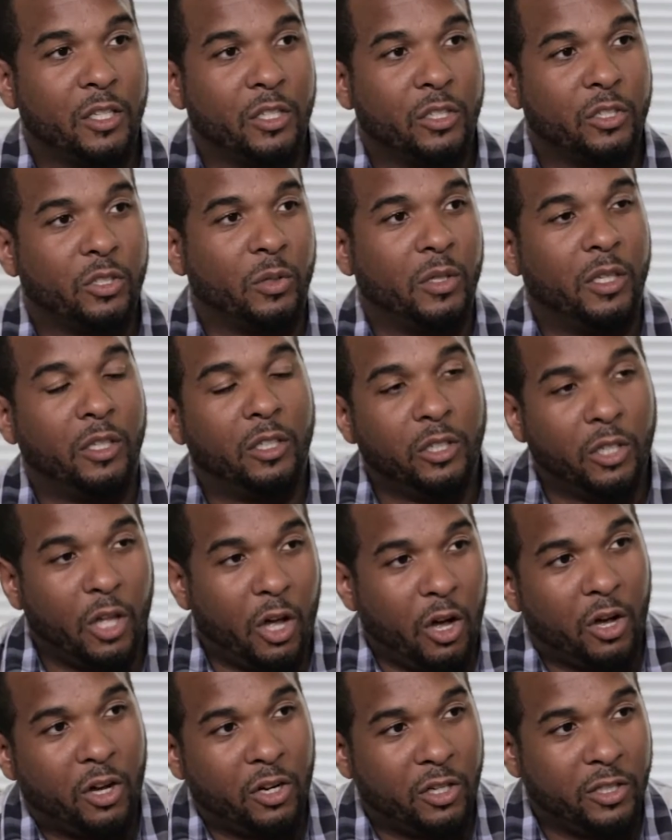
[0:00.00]
So the
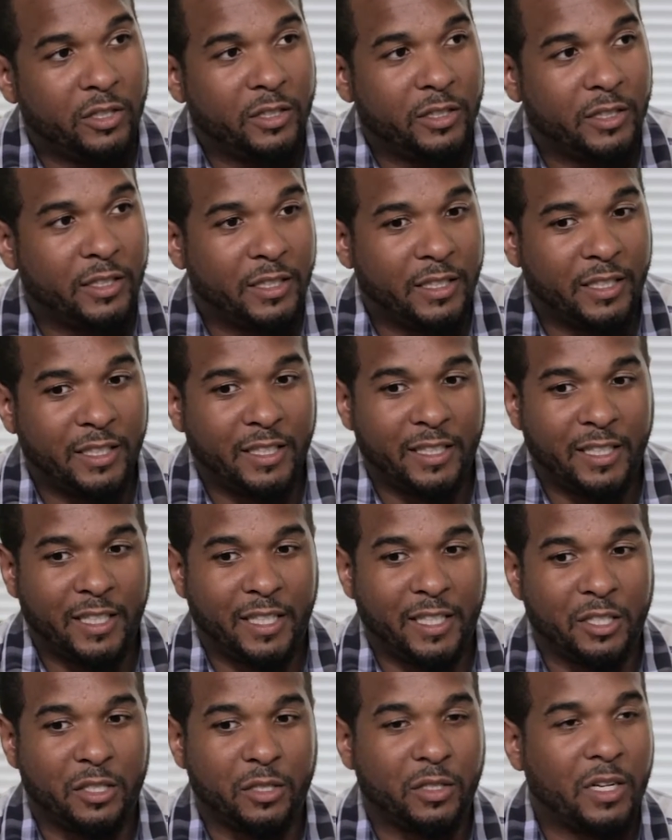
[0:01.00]
law
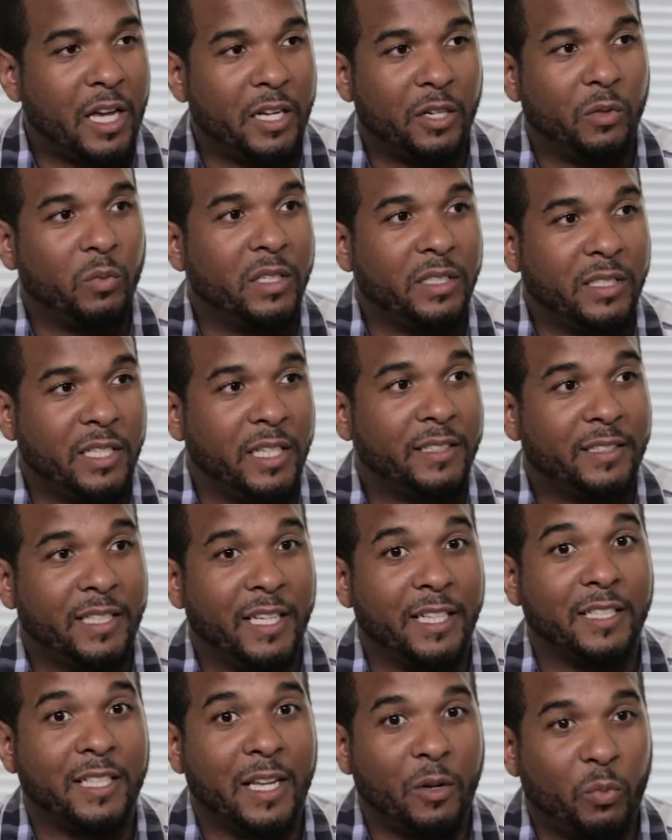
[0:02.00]
is kind of what
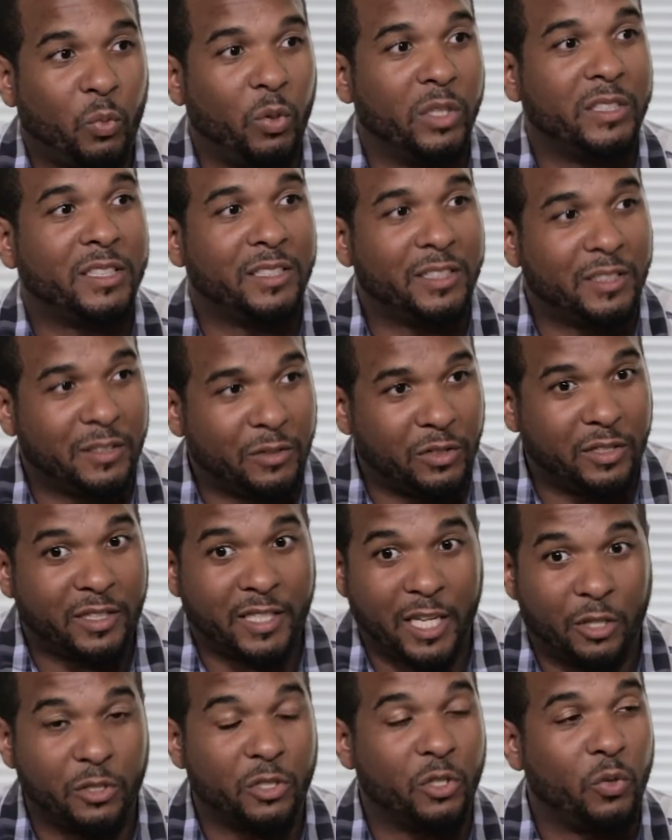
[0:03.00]
dictates,
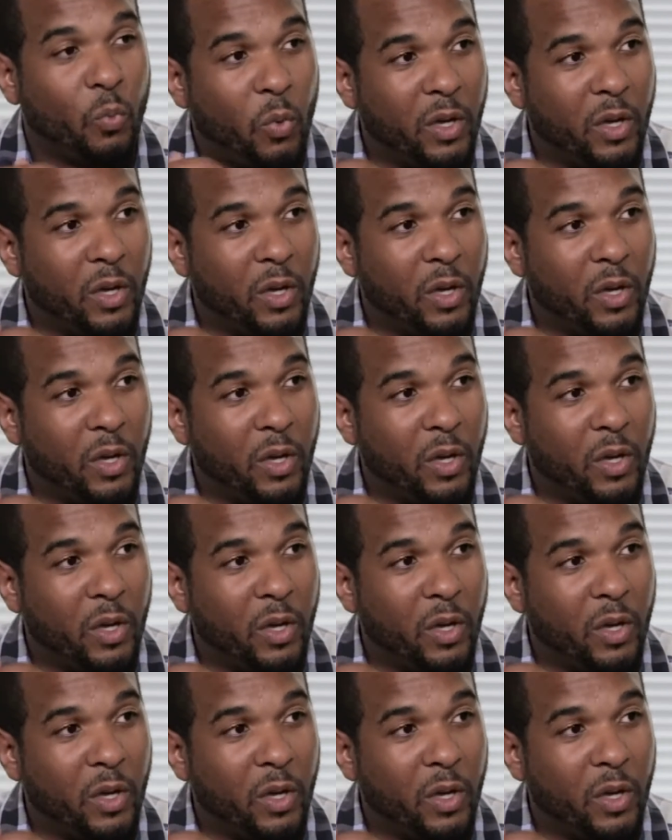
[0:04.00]
tells you